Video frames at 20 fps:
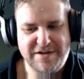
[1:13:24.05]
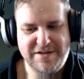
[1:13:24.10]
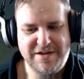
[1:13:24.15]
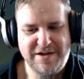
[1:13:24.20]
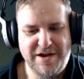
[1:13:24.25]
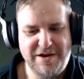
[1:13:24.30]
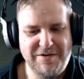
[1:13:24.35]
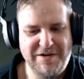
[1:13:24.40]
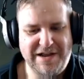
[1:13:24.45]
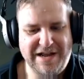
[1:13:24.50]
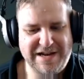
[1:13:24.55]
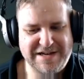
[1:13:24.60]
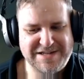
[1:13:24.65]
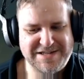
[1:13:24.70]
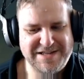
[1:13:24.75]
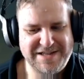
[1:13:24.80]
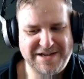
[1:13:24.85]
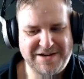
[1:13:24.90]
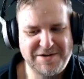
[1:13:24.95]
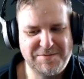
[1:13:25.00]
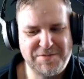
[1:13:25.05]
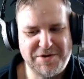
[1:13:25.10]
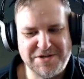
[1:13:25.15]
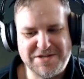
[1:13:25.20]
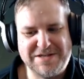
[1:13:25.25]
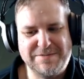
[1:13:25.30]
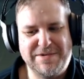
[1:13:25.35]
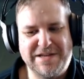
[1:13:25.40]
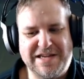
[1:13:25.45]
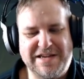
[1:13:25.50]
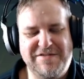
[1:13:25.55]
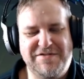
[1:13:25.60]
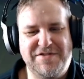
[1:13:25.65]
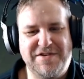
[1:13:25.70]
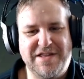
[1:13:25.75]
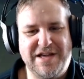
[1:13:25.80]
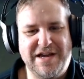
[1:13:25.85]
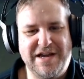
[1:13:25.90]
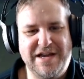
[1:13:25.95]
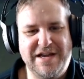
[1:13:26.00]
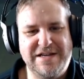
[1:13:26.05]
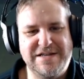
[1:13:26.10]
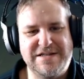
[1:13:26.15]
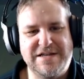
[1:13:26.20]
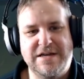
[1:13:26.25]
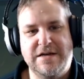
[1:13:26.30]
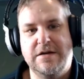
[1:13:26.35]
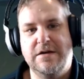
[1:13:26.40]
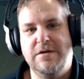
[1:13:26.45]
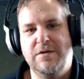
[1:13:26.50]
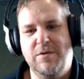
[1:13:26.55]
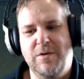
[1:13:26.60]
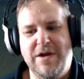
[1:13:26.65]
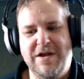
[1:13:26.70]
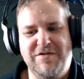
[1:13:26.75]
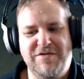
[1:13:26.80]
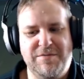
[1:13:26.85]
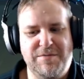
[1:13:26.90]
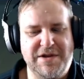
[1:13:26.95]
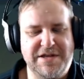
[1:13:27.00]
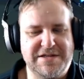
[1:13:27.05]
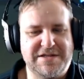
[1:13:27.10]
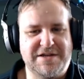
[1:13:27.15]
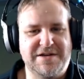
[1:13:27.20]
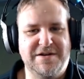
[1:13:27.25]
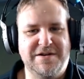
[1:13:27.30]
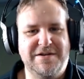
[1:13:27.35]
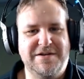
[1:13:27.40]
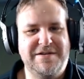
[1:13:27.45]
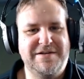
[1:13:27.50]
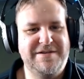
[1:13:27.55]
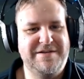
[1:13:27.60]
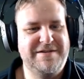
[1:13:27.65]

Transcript: The only answer they could possibly give for that is wait for BlizzCon.